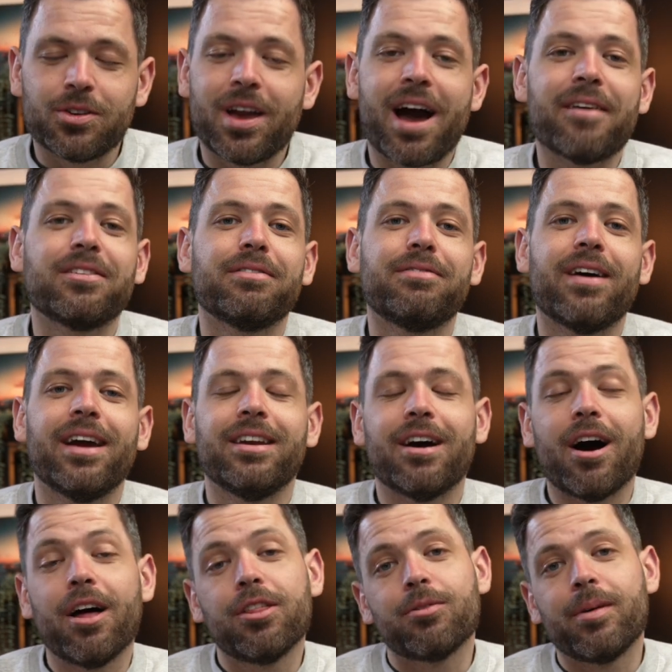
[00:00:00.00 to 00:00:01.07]
you have to find
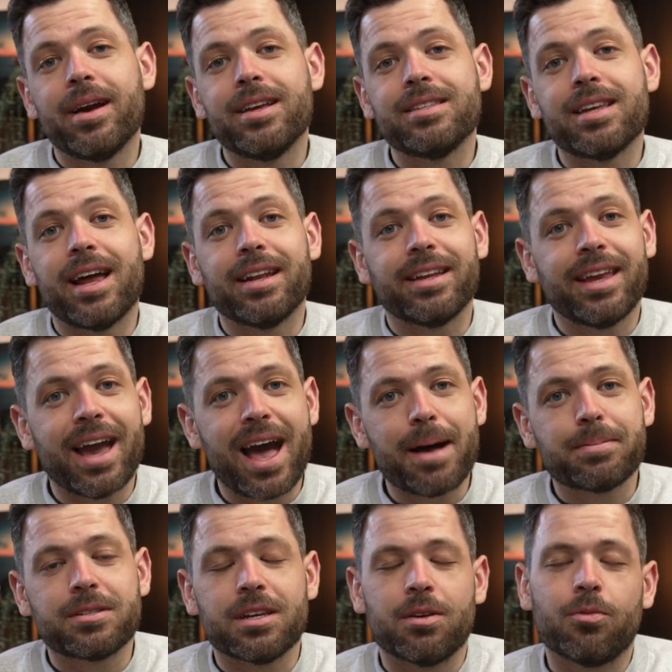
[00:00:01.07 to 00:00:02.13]
other ways and
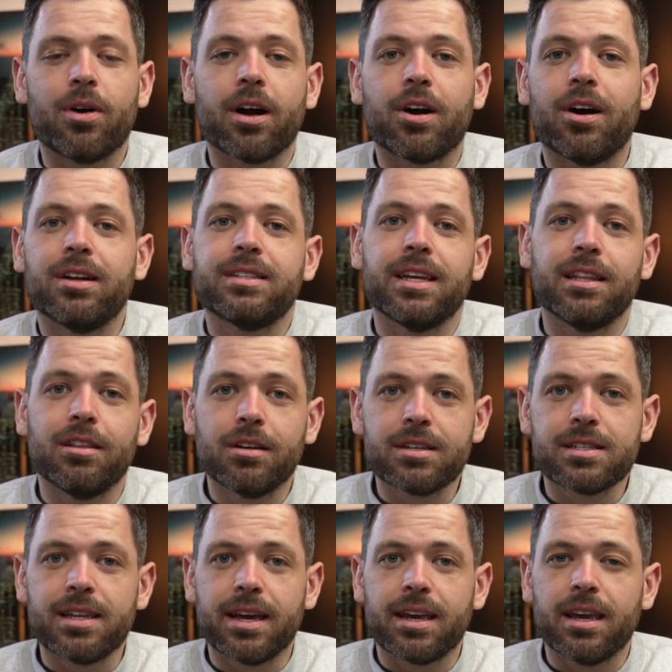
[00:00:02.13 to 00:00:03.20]
gaps in what content looks
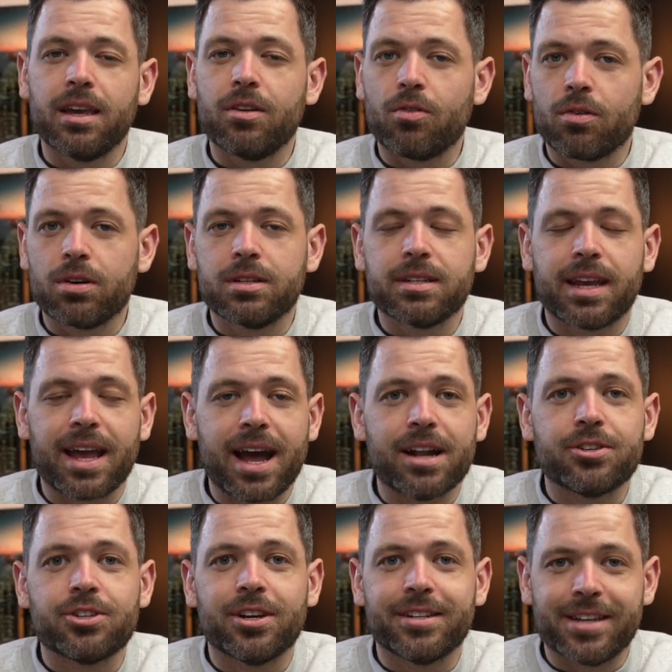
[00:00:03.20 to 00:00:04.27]
like in order to
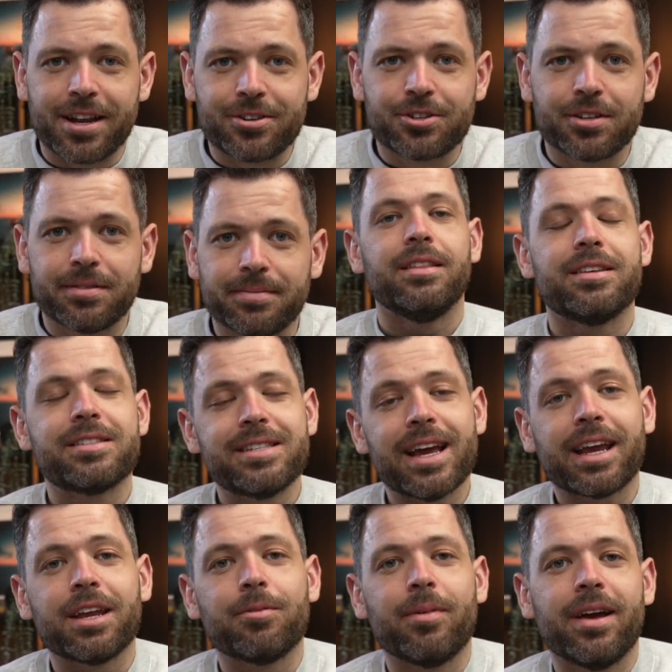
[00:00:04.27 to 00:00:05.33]
catch attention. The
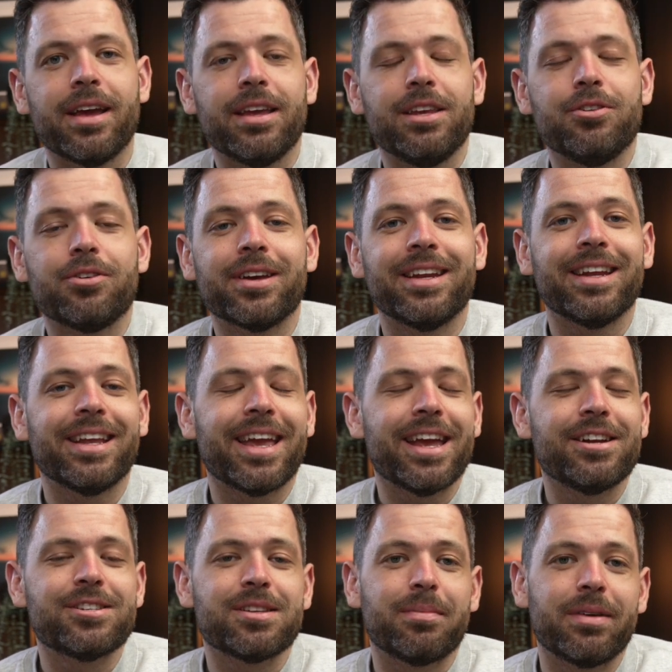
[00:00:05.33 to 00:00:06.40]
second way you can
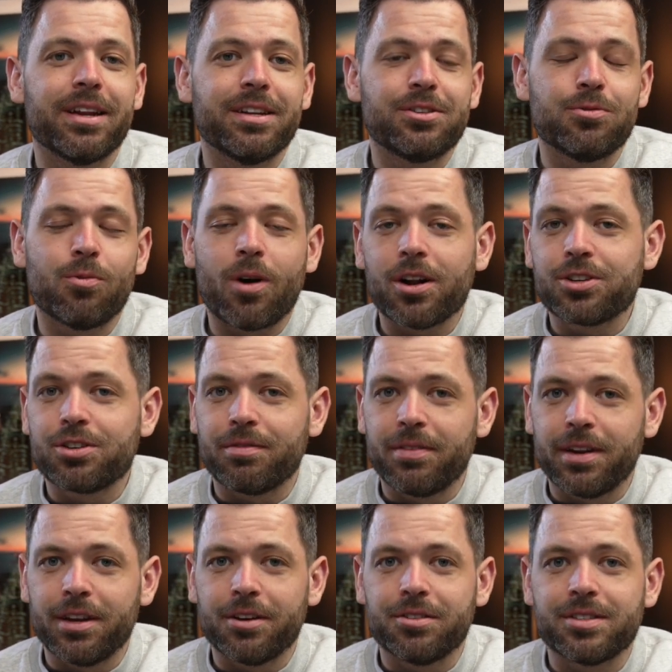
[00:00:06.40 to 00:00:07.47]
engage somebody to watch your
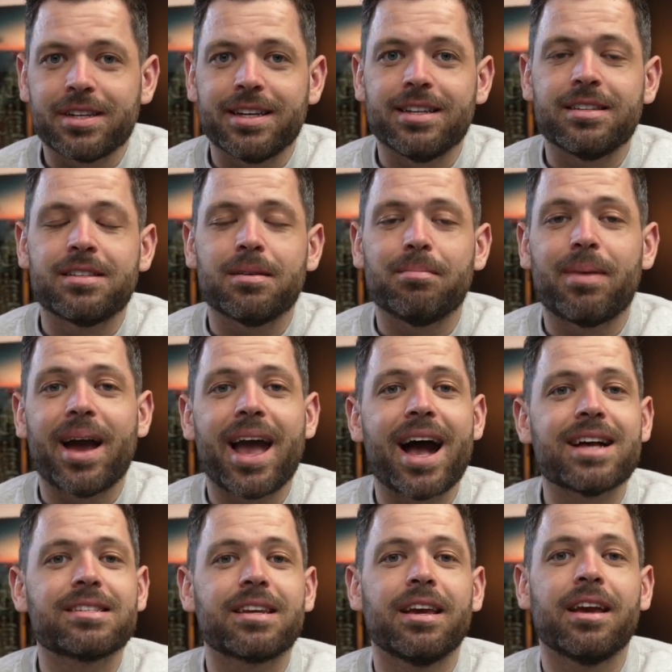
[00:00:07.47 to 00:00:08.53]
videos is by
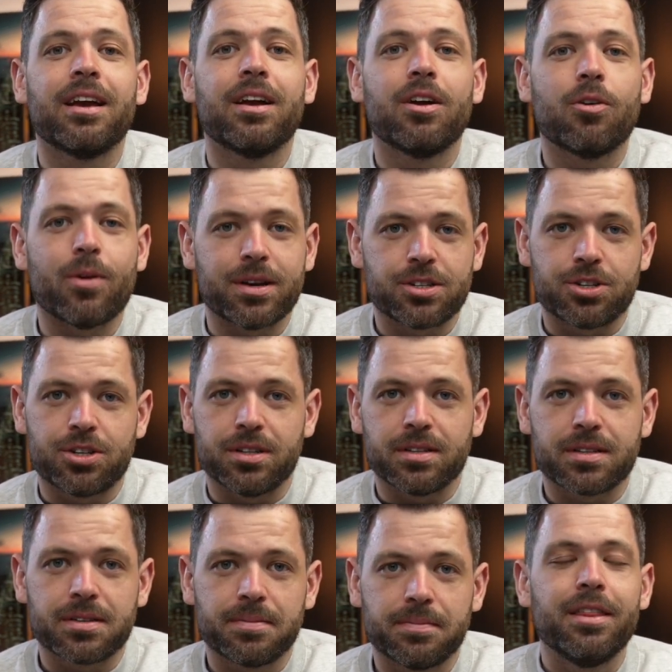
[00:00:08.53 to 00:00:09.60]
asking
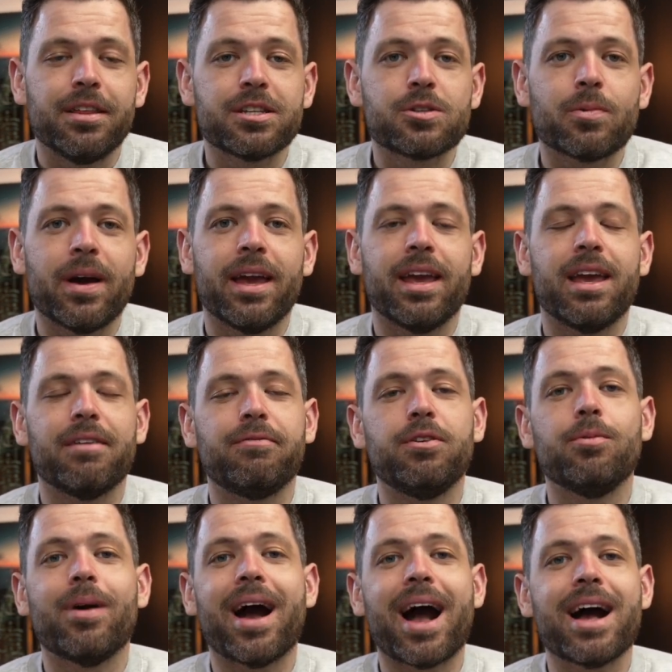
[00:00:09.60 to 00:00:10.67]
questions. This way, if
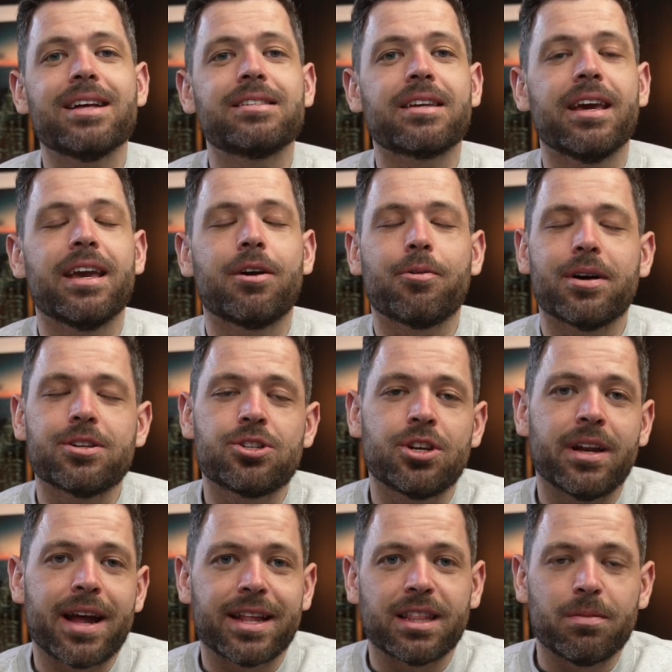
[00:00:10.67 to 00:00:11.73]
you ask a question
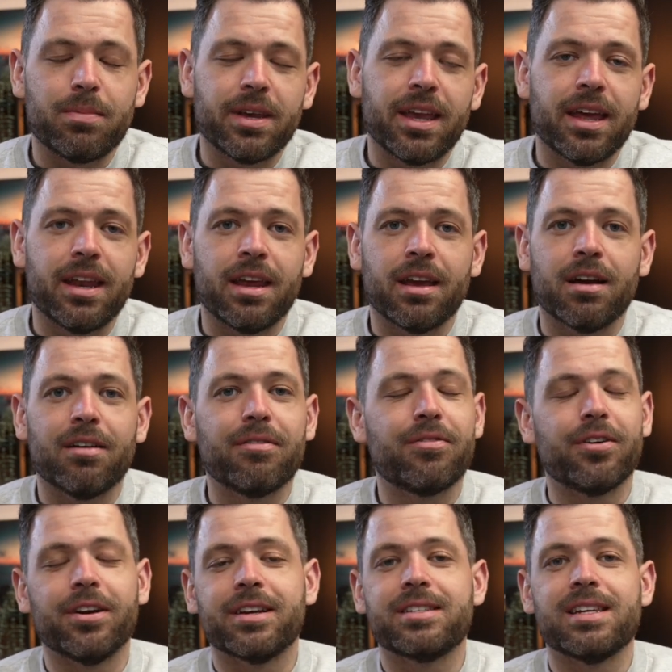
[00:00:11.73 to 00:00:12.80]
at the beginning, for
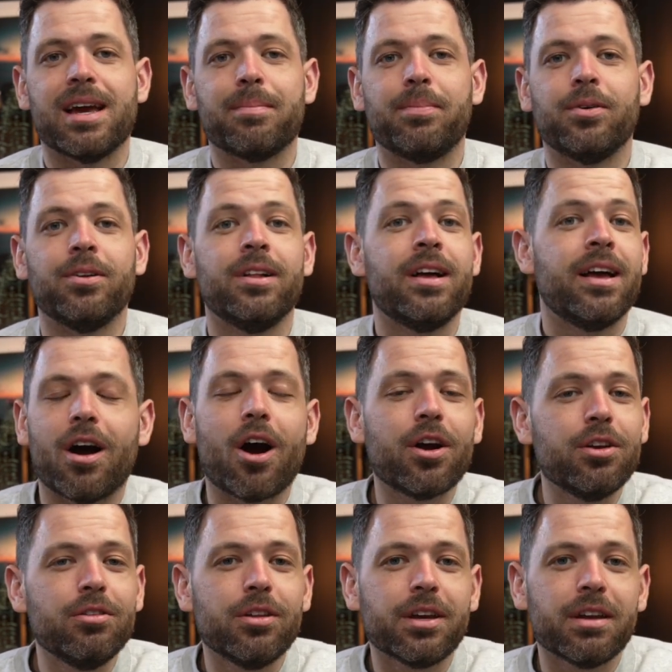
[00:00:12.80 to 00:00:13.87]
example, are
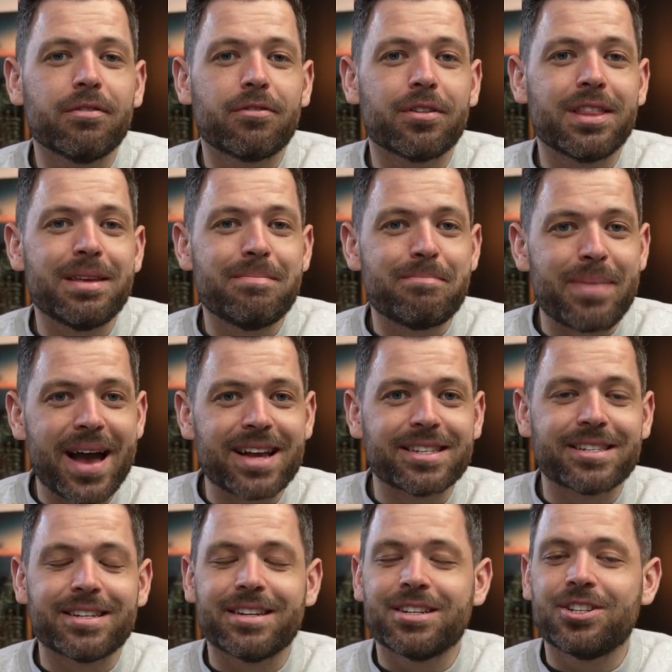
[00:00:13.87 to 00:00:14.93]
you looking for the
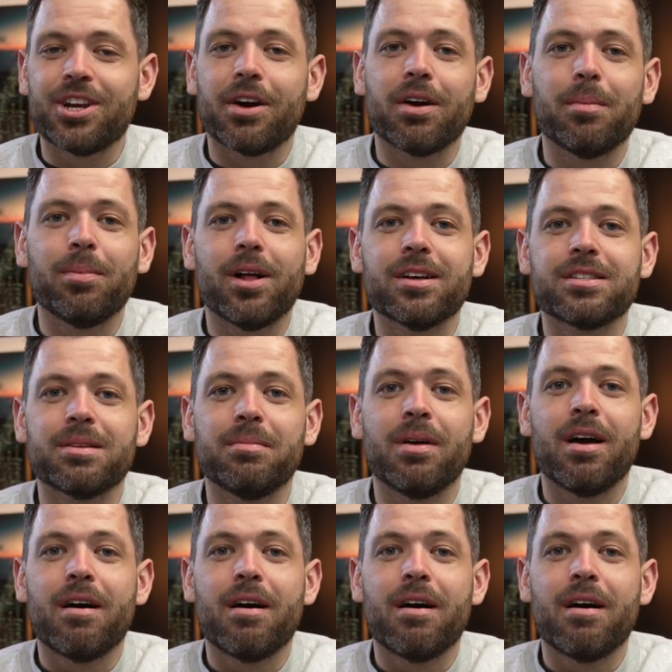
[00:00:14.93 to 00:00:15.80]
best cherry blossom